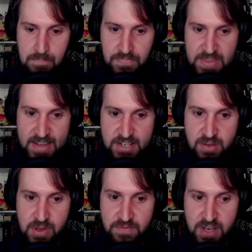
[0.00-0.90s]
It's actually a
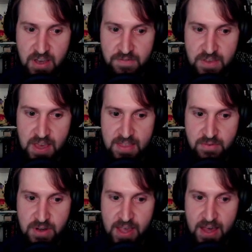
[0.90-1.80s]
bit of a toughie. I think
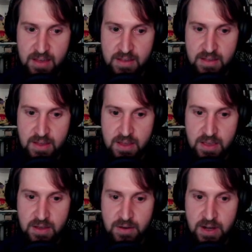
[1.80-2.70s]
we're
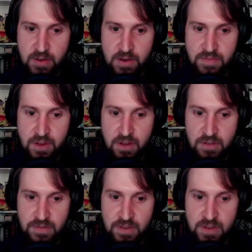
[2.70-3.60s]
gonna go and evolve